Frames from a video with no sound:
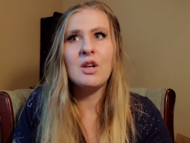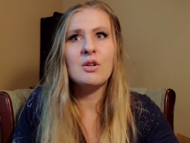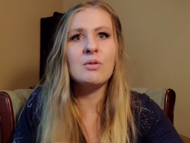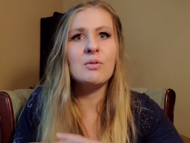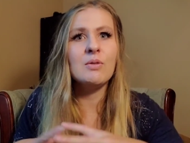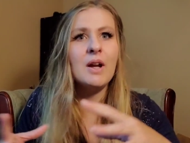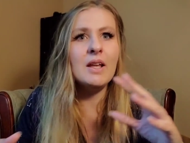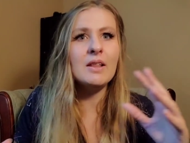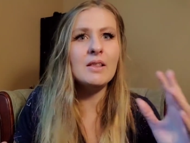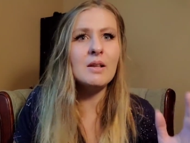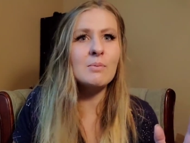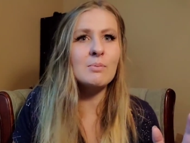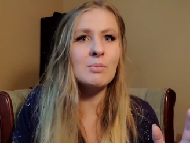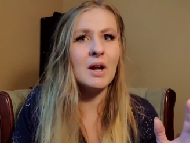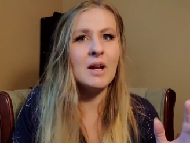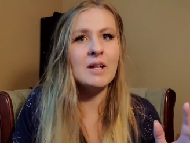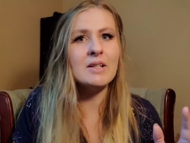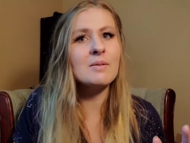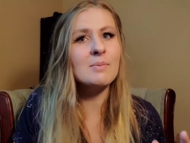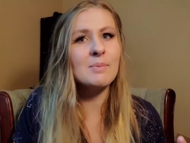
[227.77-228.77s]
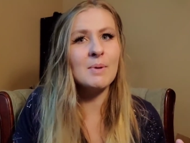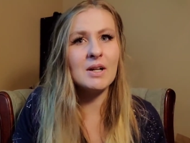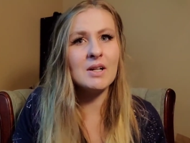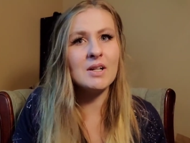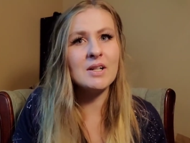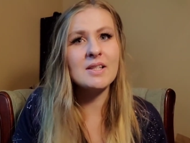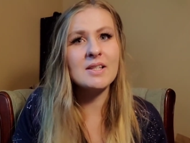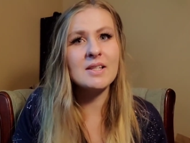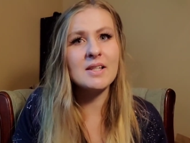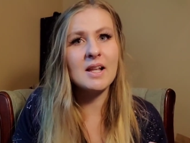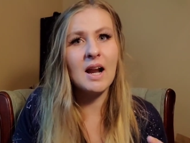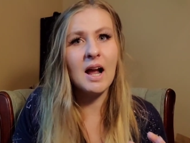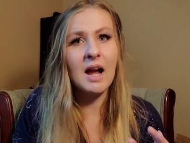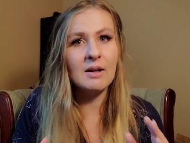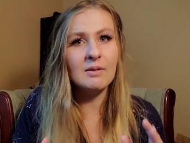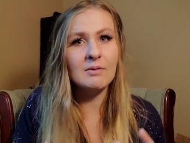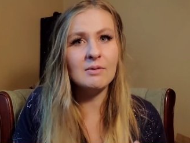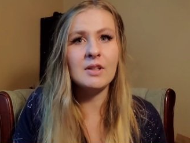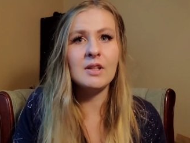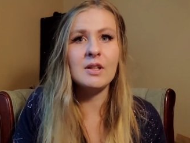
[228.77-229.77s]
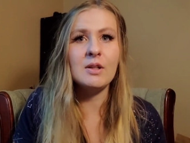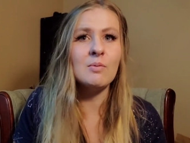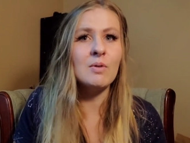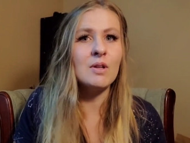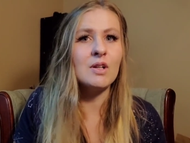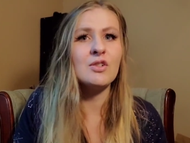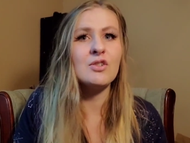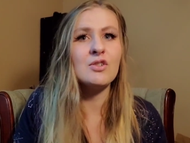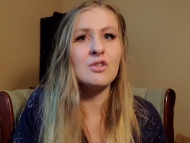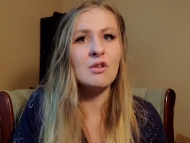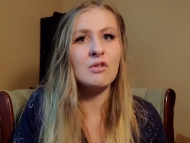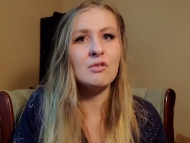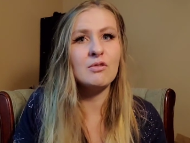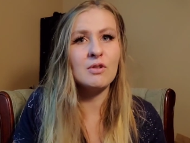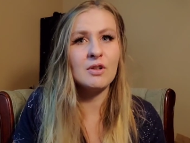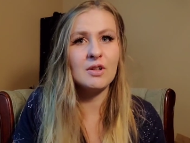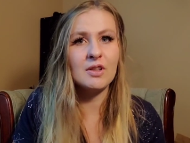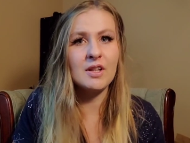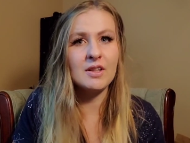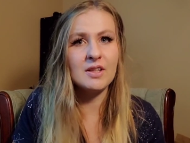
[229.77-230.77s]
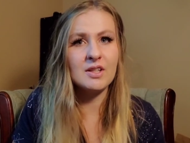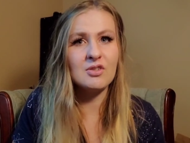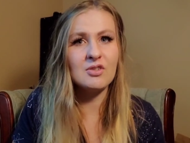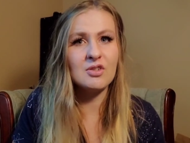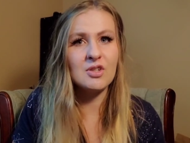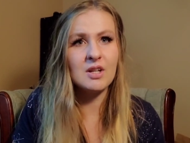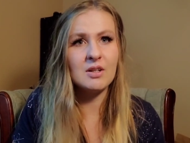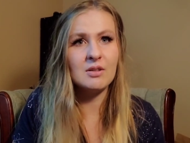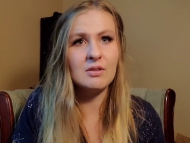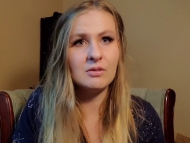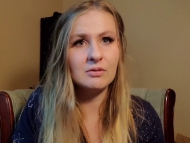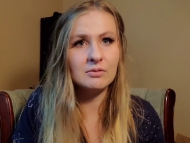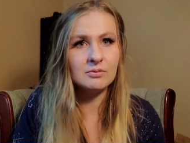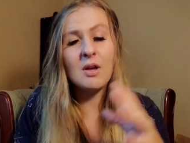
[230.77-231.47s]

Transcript: create the brand appearance that I really want to show forth on this channel.